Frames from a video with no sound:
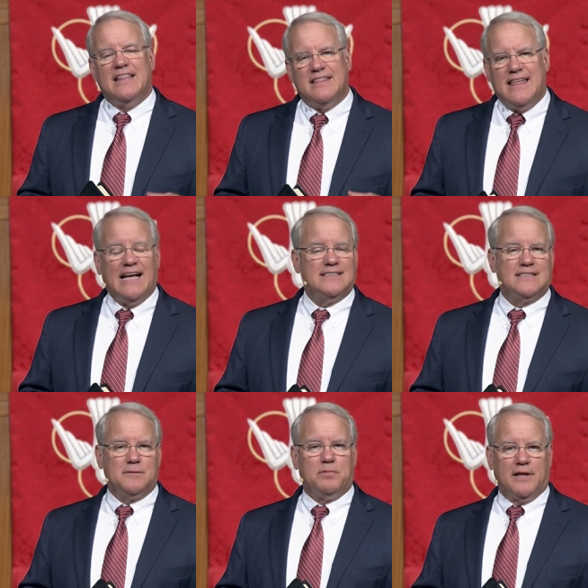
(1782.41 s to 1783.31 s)
That's
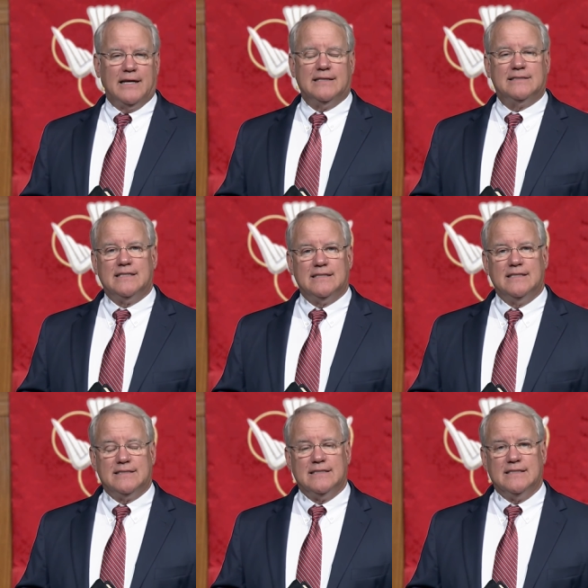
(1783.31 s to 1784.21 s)
the place that
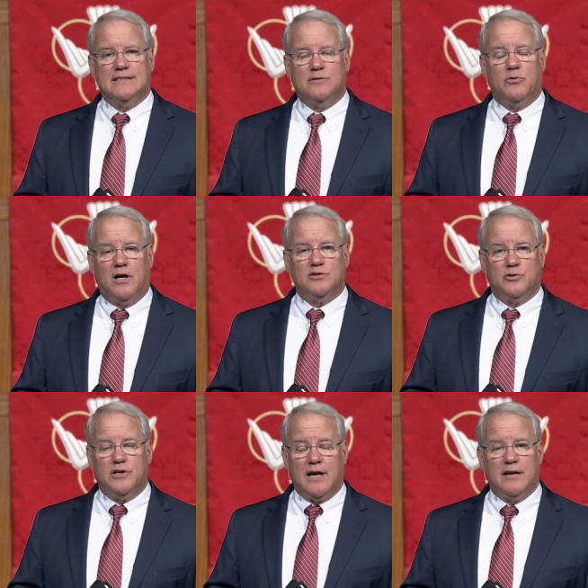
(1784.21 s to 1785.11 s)
this is at
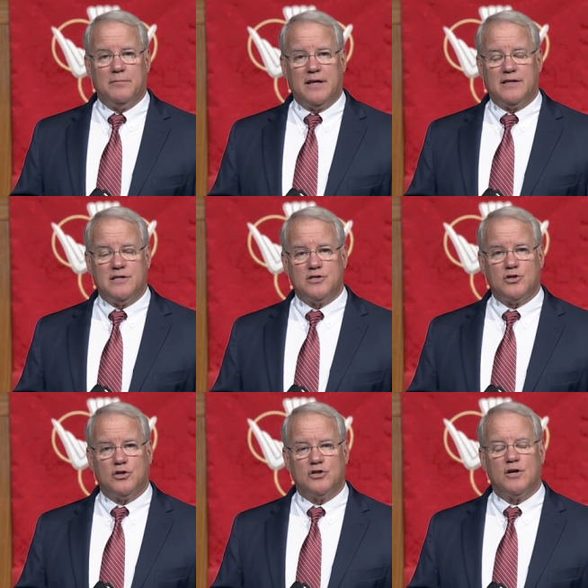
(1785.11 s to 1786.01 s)
Roswell United Methodist
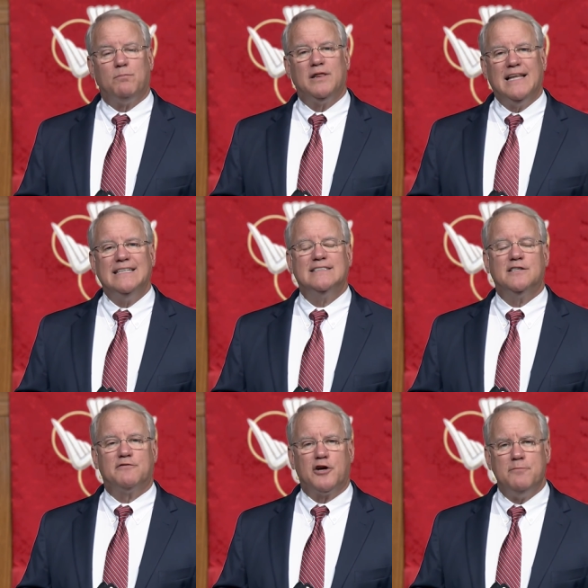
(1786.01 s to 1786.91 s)
Church, a place
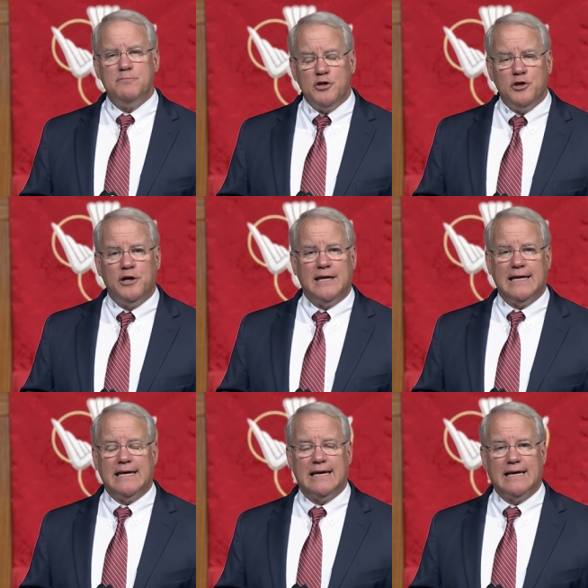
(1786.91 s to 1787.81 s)
of
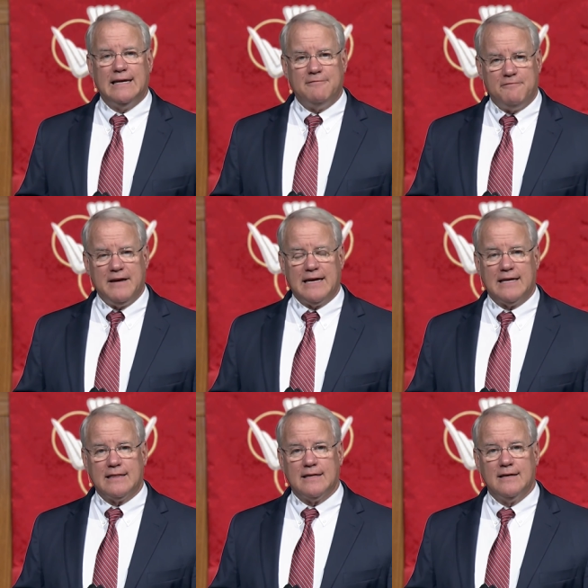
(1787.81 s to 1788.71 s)
community and
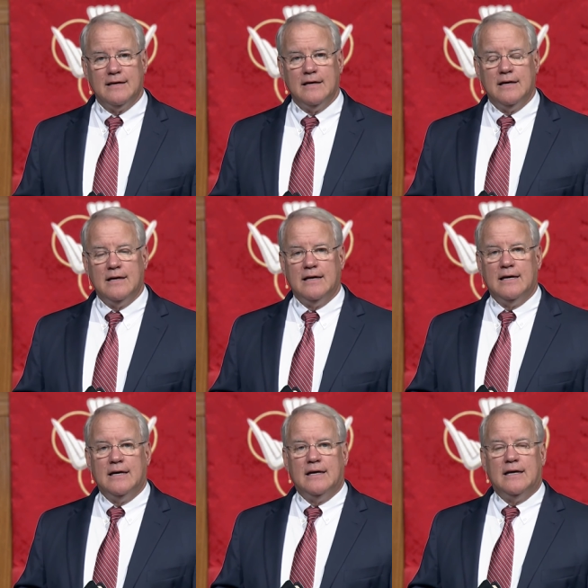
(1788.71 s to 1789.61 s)
faith.
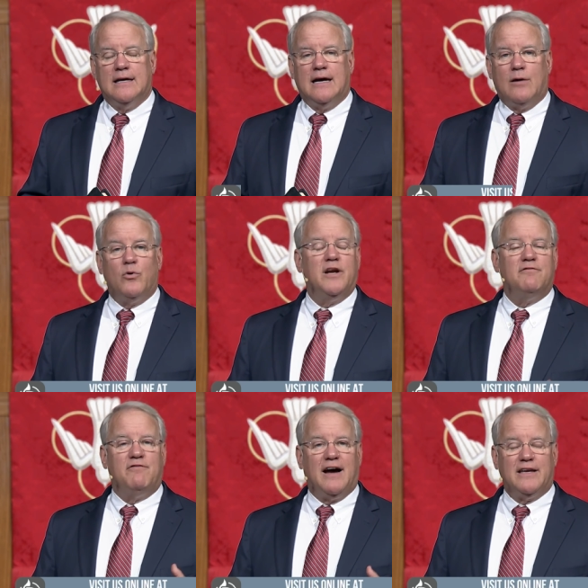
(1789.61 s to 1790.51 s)
I want to
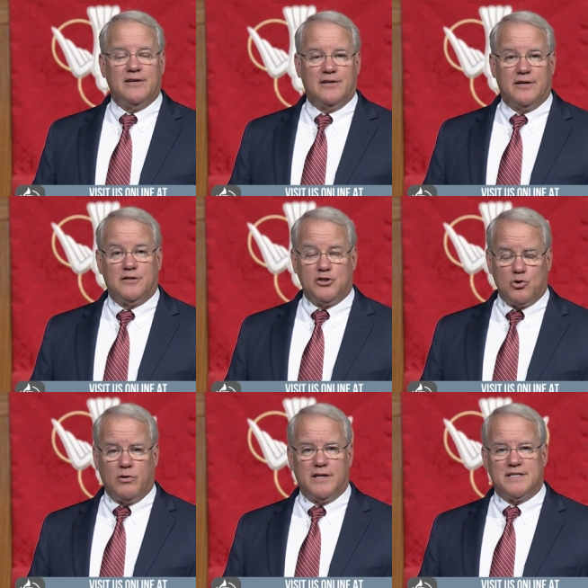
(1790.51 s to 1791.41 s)
invite you to
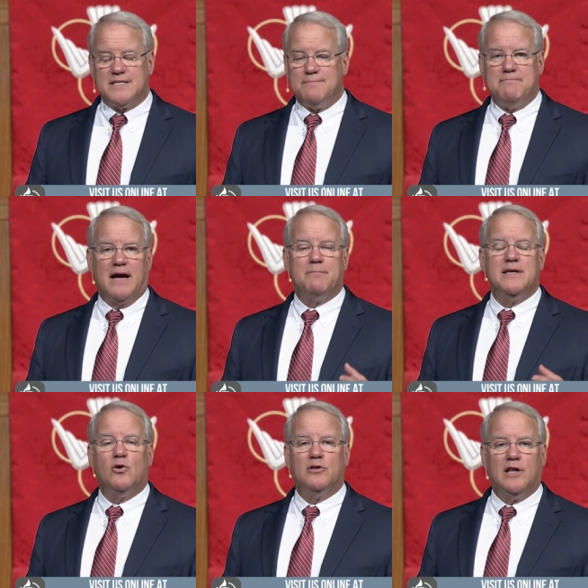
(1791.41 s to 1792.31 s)
join us. It might
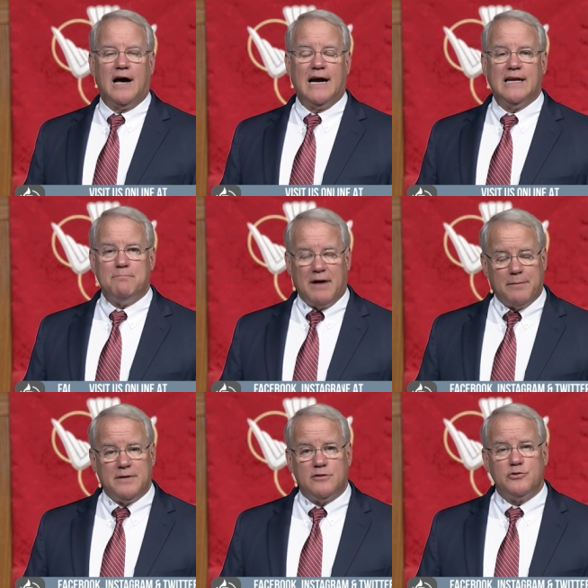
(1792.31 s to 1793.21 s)
be online, it
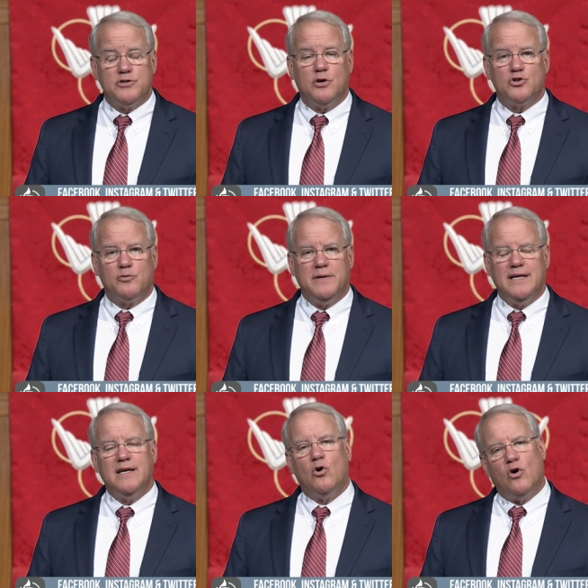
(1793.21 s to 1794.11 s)
might be through social
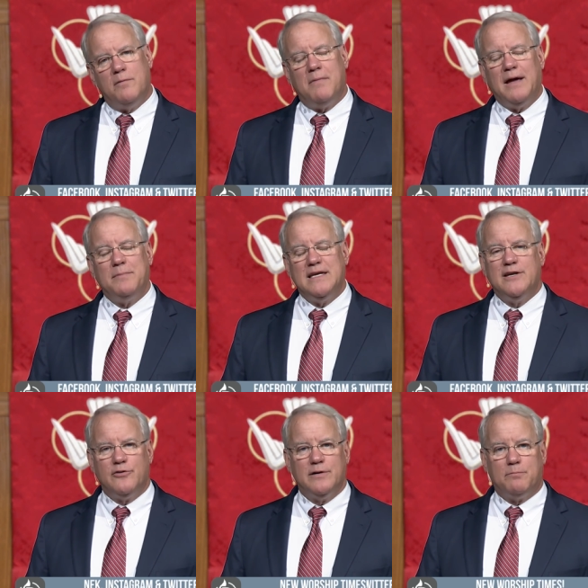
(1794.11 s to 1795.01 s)
media, or it might be
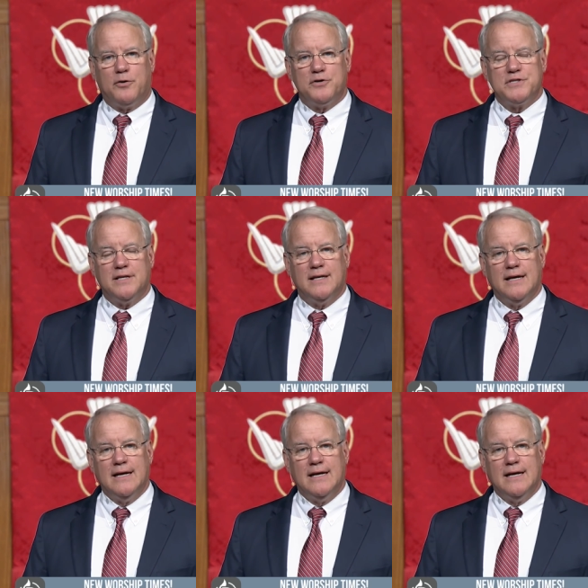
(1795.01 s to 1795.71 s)
here in person.